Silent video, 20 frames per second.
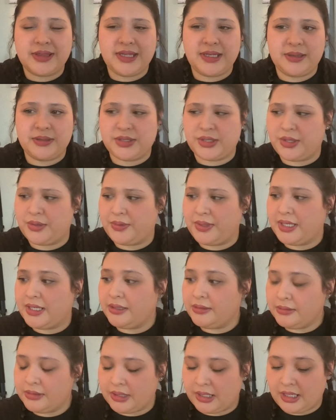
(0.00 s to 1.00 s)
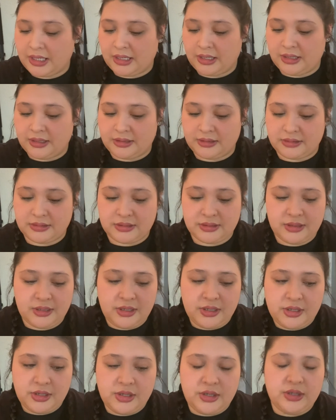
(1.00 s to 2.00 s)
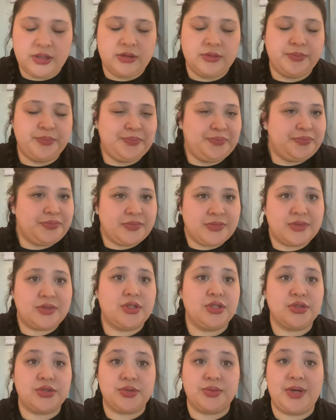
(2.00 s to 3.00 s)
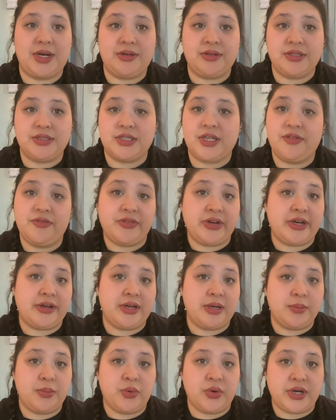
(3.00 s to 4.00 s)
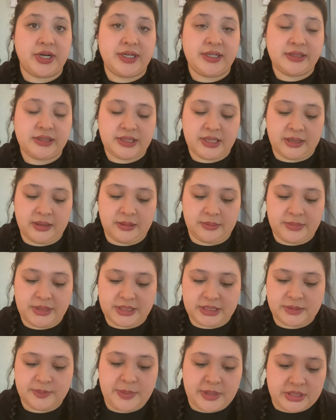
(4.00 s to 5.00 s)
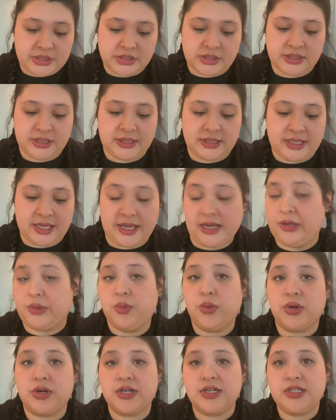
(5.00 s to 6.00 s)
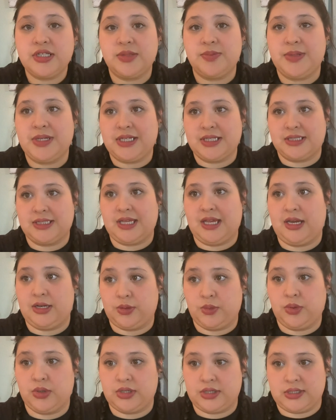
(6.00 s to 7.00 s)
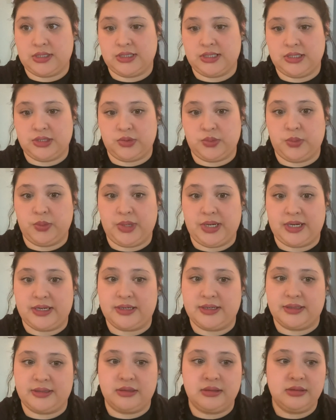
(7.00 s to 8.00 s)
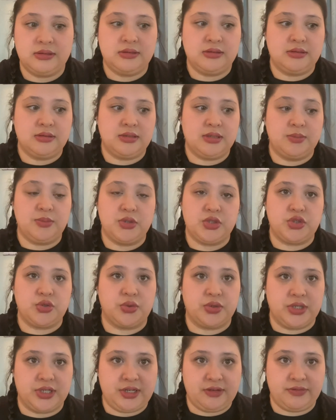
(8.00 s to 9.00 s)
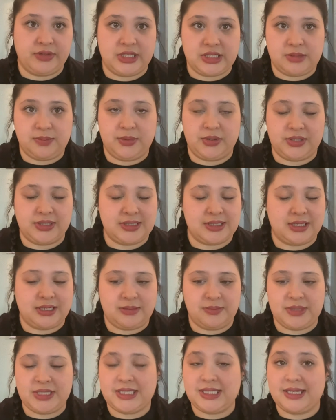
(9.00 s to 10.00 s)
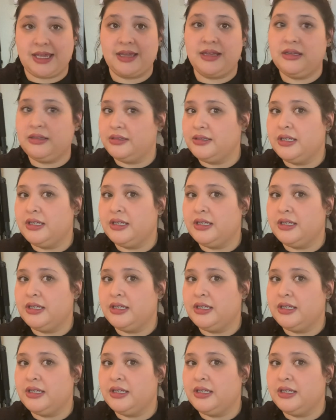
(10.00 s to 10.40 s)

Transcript: doing, and the surroundings are very important, especially the headquarters, because the headquarters is where the majority of this book is going to be set.